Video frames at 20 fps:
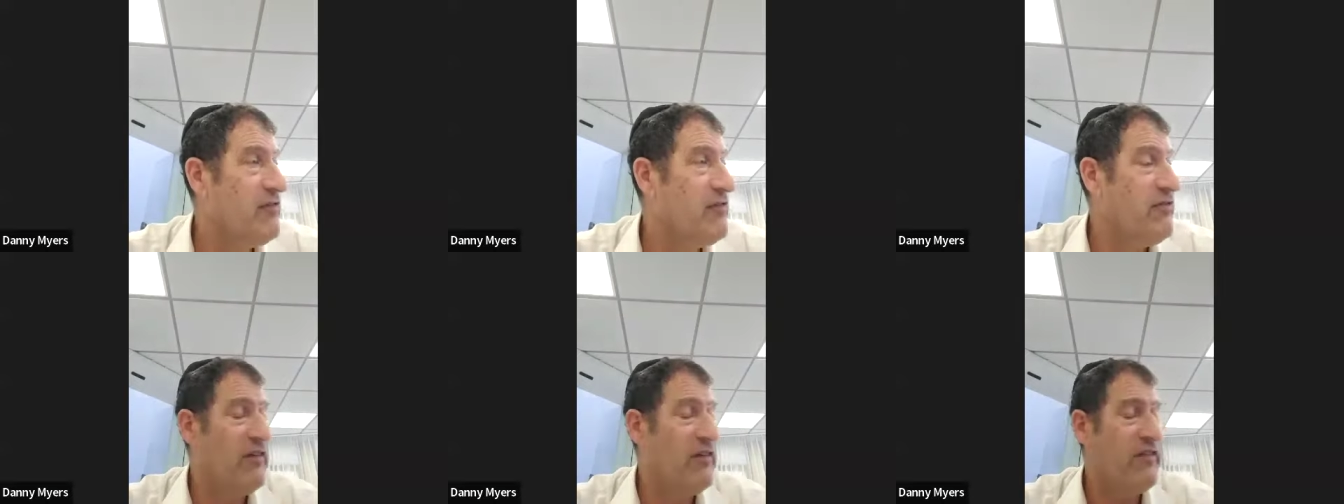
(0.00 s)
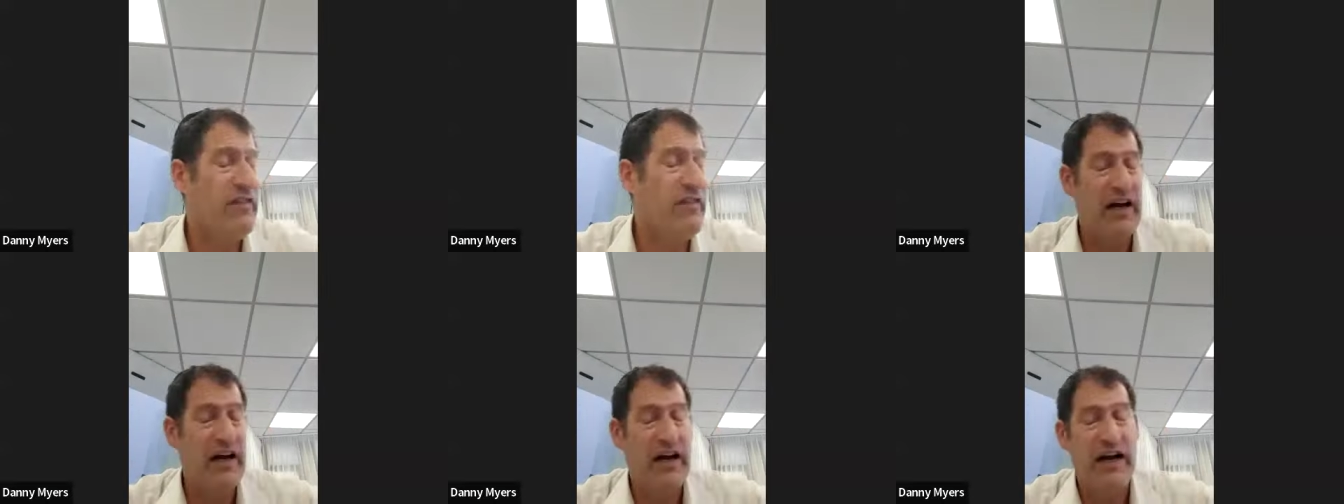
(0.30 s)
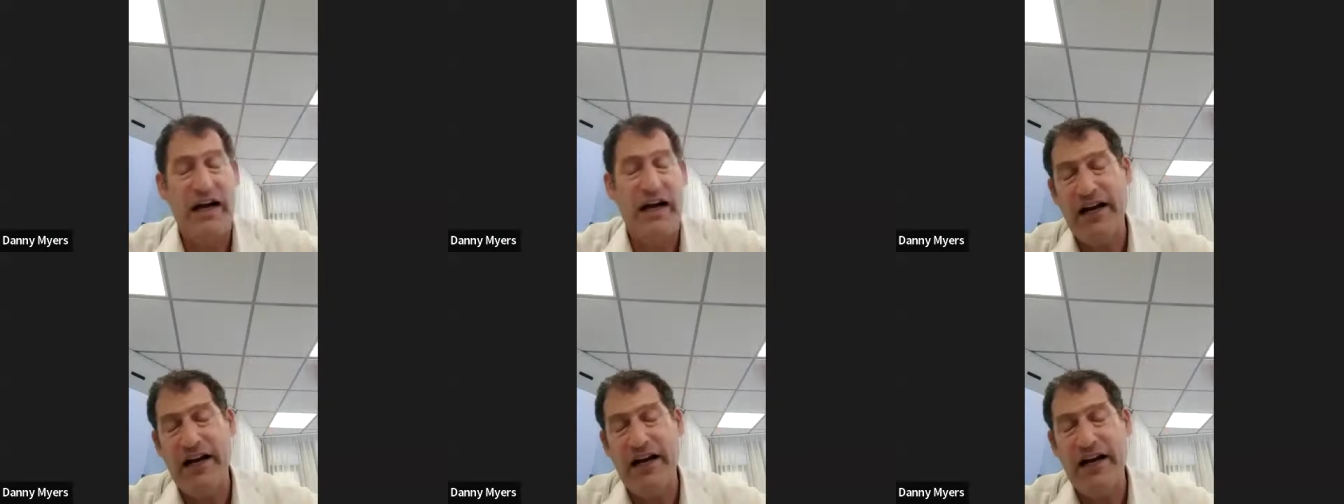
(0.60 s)
Of
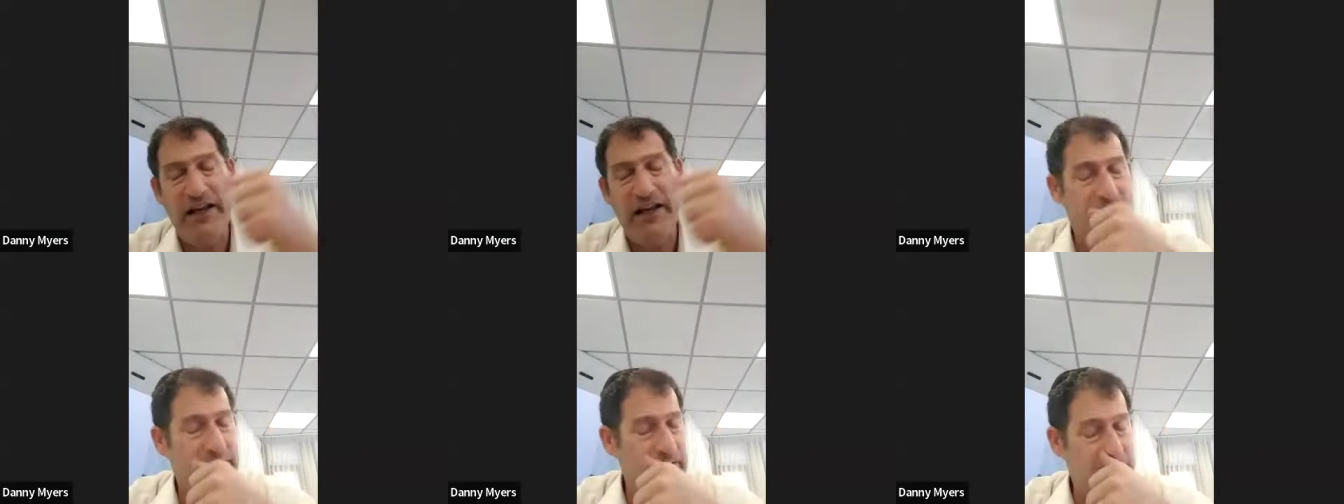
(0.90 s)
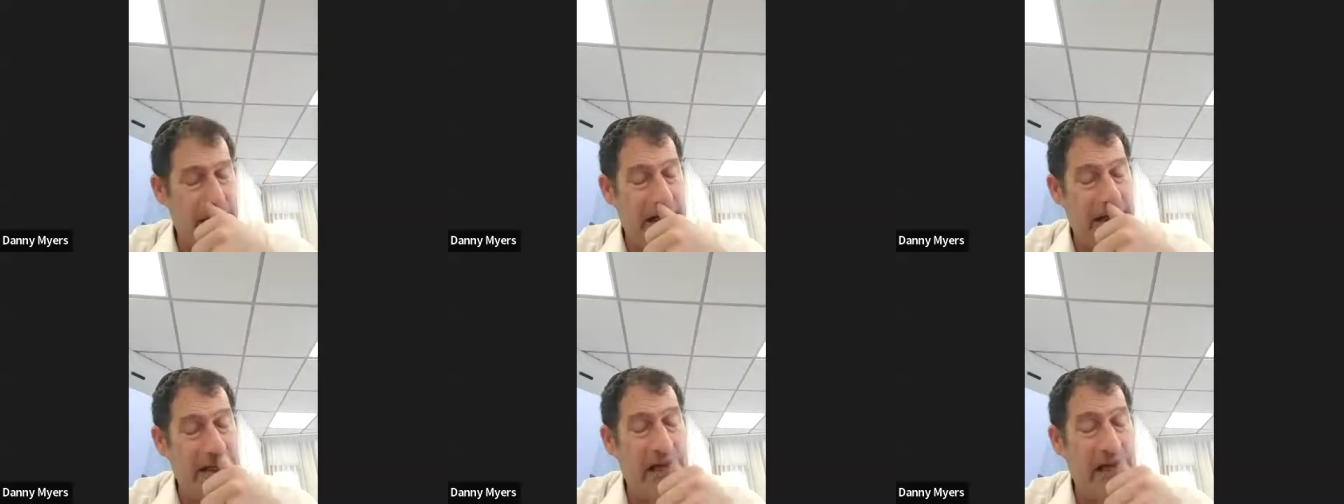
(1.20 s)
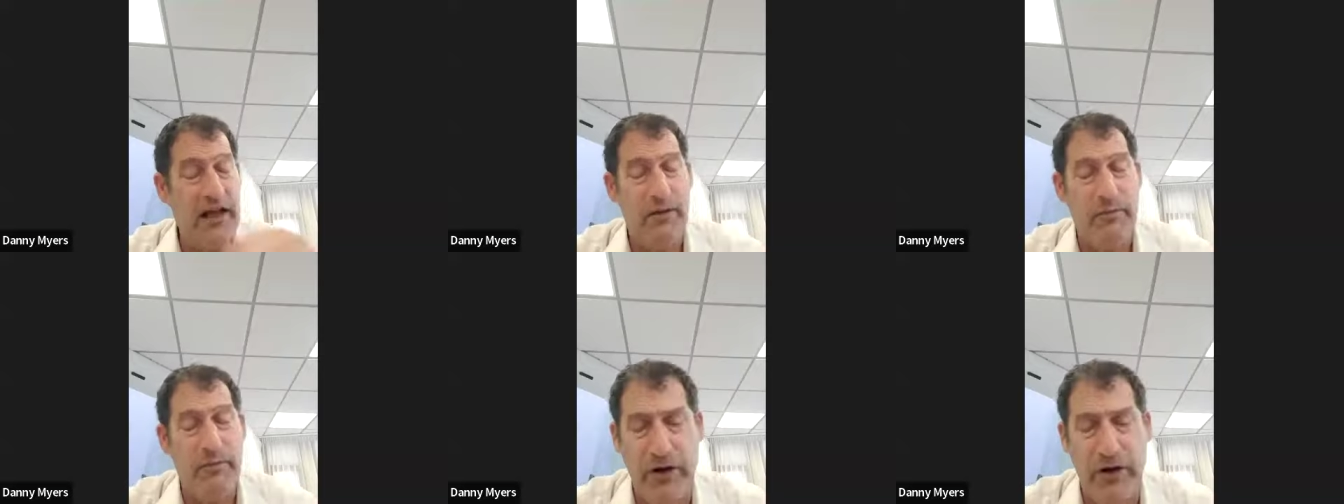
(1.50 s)
Kahana in the
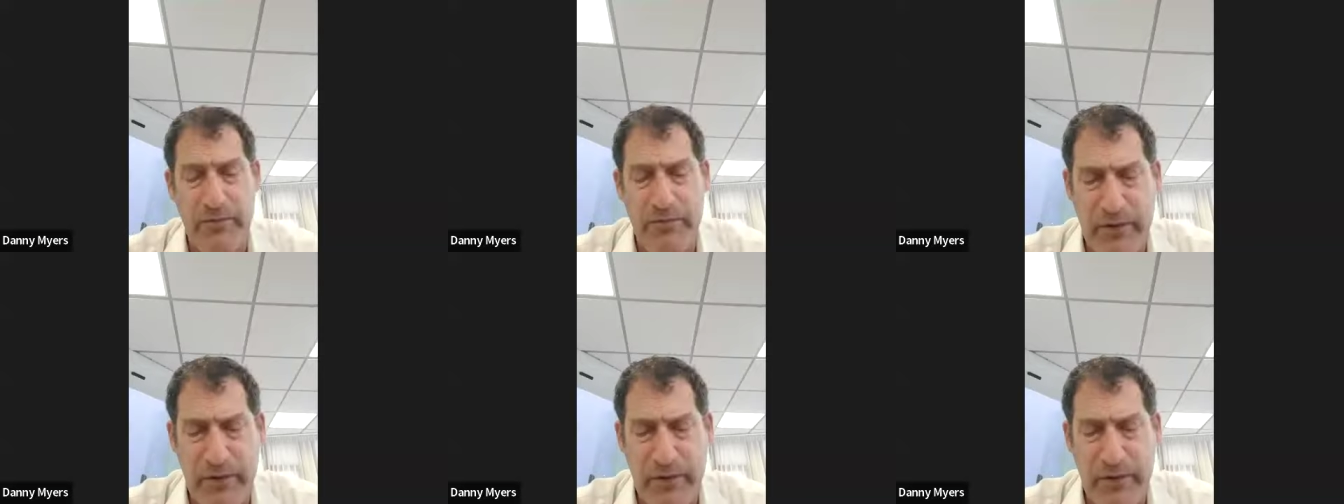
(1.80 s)
JDL book,